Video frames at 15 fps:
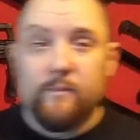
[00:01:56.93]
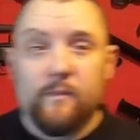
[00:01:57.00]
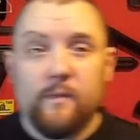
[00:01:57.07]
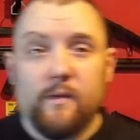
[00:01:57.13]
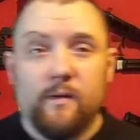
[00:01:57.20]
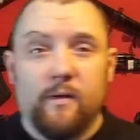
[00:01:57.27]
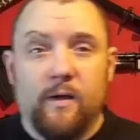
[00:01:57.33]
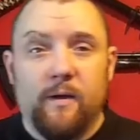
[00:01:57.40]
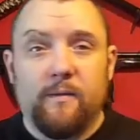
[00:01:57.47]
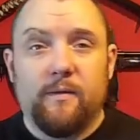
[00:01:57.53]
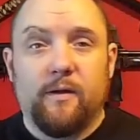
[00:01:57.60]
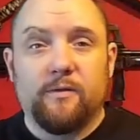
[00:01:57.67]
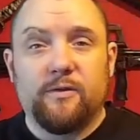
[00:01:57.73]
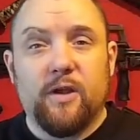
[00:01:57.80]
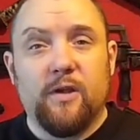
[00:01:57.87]
Right,
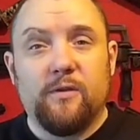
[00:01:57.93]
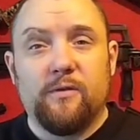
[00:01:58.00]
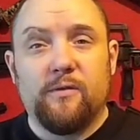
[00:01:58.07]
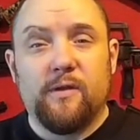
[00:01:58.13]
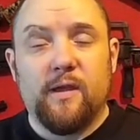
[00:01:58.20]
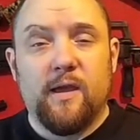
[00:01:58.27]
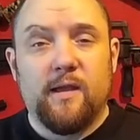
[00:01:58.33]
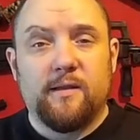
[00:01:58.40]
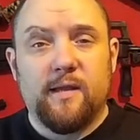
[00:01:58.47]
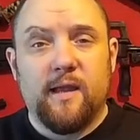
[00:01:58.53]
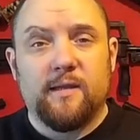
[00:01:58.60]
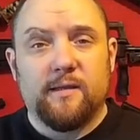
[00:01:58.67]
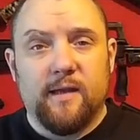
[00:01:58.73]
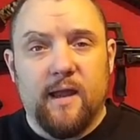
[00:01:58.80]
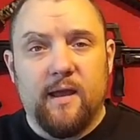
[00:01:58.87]
I'll show you the
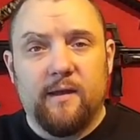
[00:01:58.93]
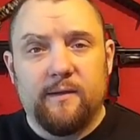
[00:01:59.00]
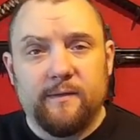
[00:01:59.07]
test now.